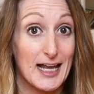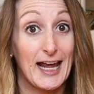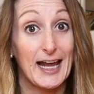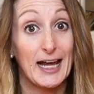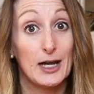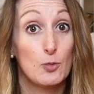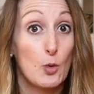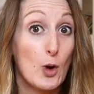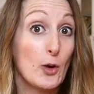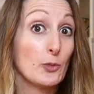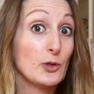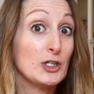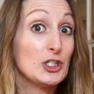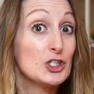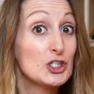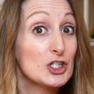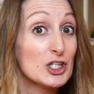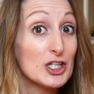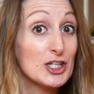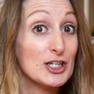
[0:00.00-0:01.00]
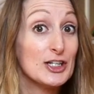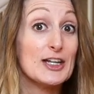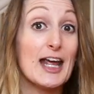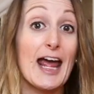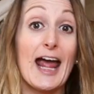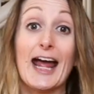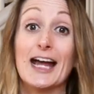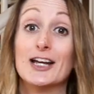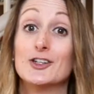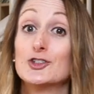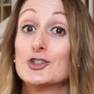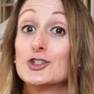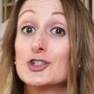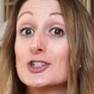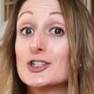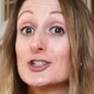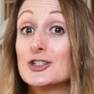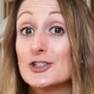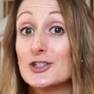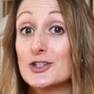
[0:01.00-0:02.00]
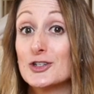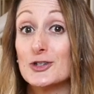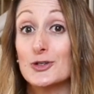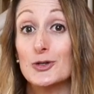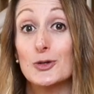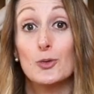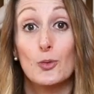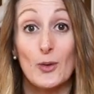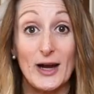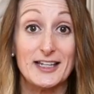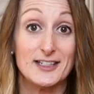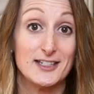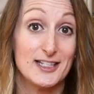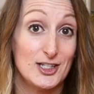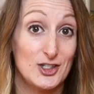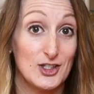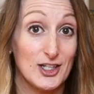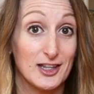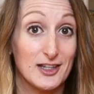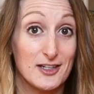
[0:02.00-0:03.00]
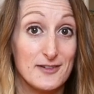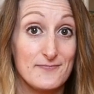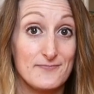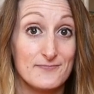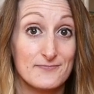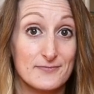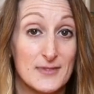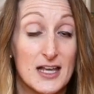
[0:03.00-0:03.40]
and what we should and shouldn't do when teaching them.